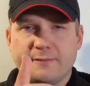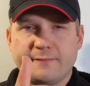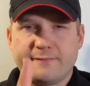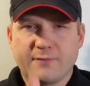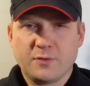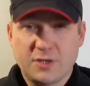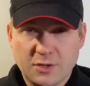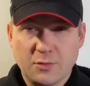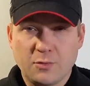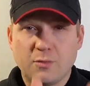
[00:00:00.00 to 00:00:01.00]
for
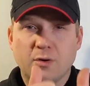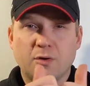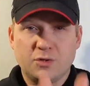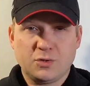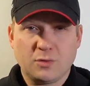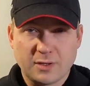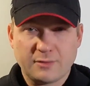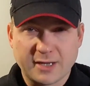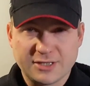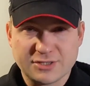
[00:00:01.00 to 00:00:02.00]
you on your
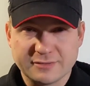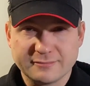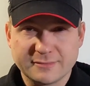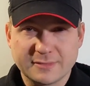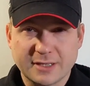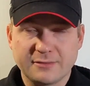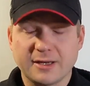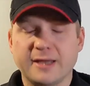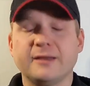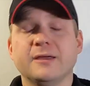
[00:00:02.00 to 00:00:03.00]
location.
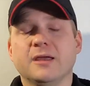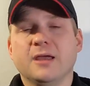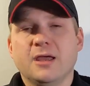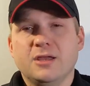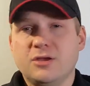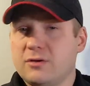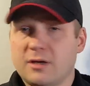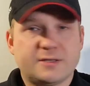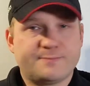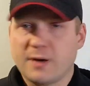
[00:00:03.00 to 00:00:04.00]
Okay,
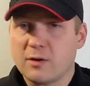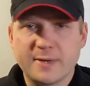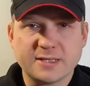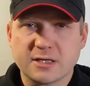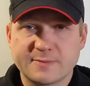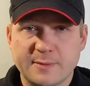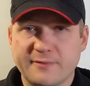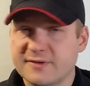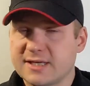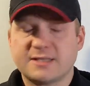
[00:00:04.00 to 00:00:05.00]
it's by all means ask people
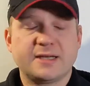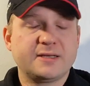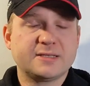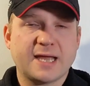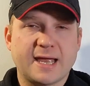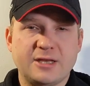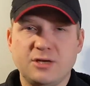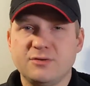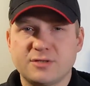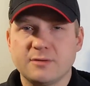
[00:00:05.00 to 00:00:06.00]
for settings and
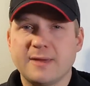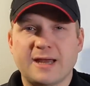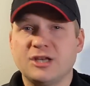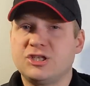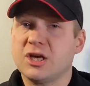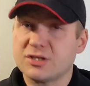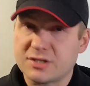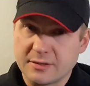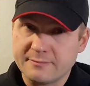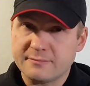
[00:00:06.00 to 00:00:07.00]
use them and
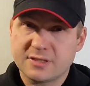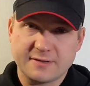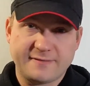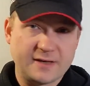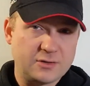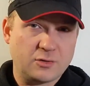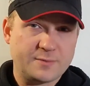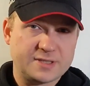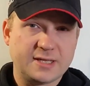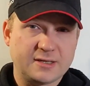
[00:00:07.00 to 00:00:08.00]
adjust them to fit your
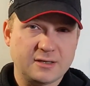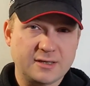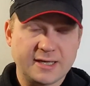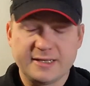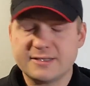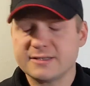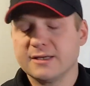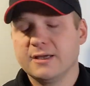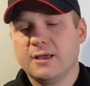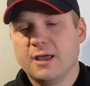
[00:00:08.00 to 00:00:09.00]
particular needs,
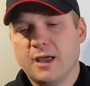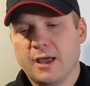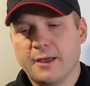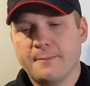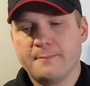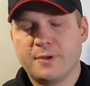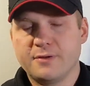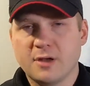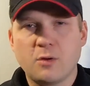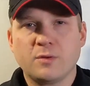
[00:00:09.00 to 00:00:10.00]

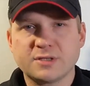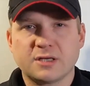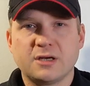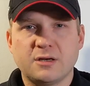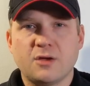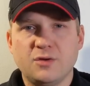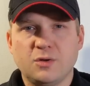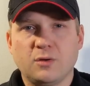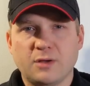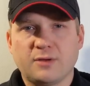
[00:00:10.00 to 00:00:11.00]
but no one's going to know
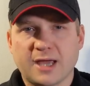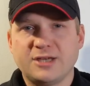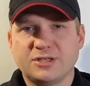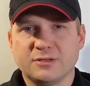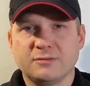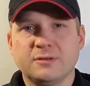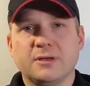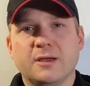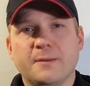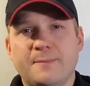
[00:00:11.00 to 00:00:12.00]
your location
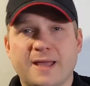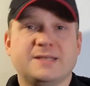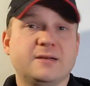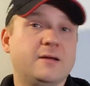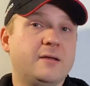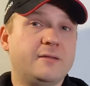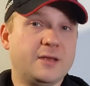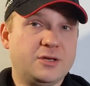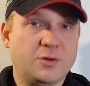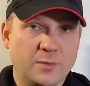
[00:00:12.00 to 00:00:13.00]
better
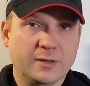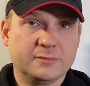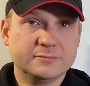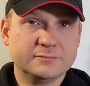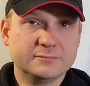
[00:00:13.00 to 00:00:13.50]
than you will.